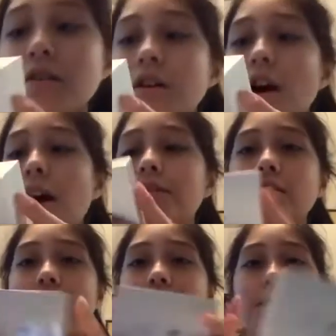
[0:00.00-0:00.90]
I just got
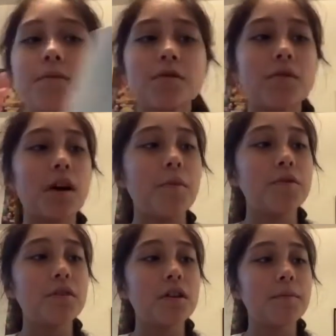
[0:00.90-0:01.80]
them, so yeah, we're just
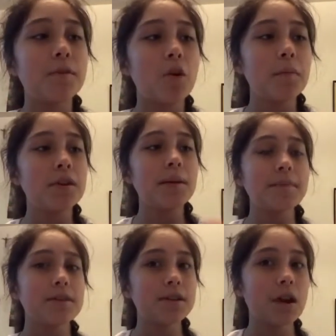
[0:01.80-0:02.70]
going to be opening them and
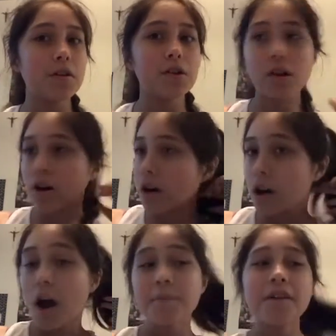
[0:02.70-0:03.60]
see how they are.
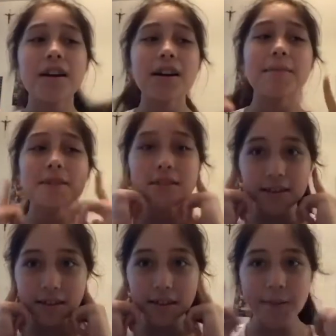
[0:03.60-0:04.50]
I'm not going to be
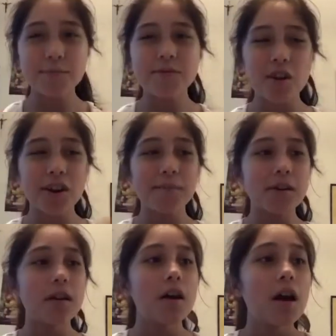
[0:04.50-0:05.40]
testing them, sorry, but
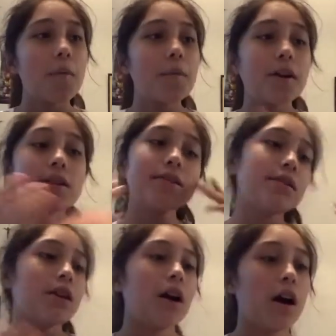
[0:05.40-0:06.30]
we're going to see
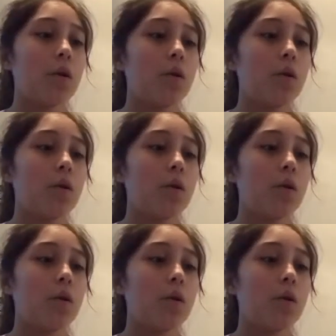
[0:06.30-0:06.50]
how